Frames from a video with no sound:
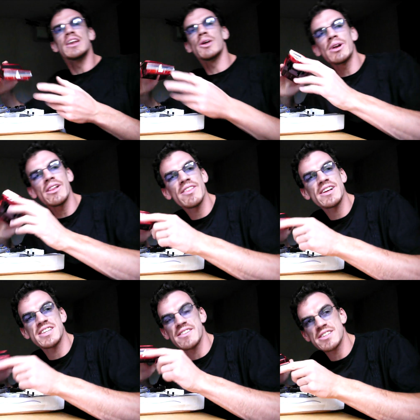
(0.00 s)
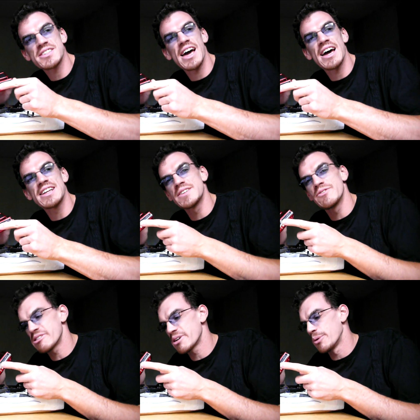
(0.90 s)
Now one of the things that this car did
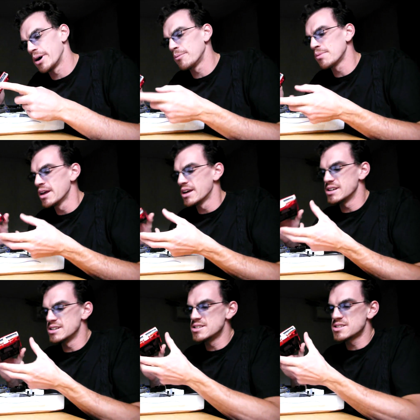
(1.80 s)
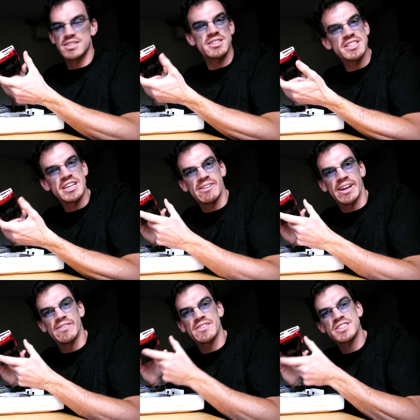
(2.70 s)
very well is the
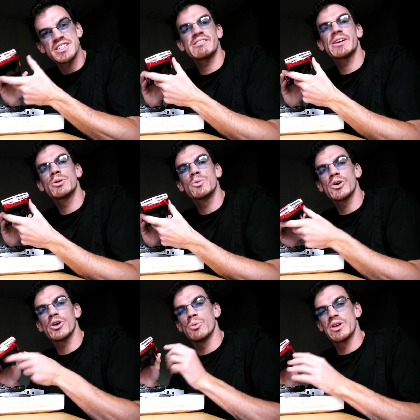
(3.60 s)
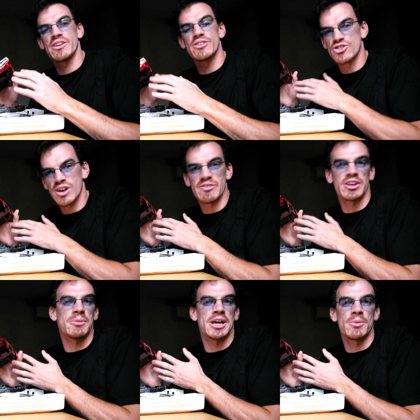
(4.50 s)
steering. The steering would work whether you're driving
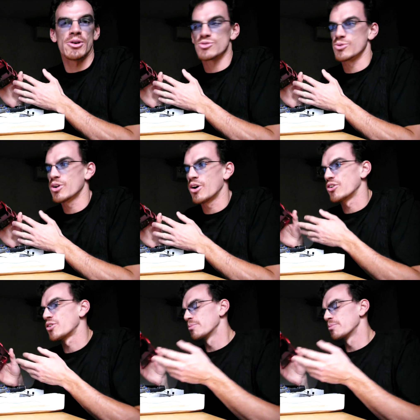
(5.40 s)
the main motor or not.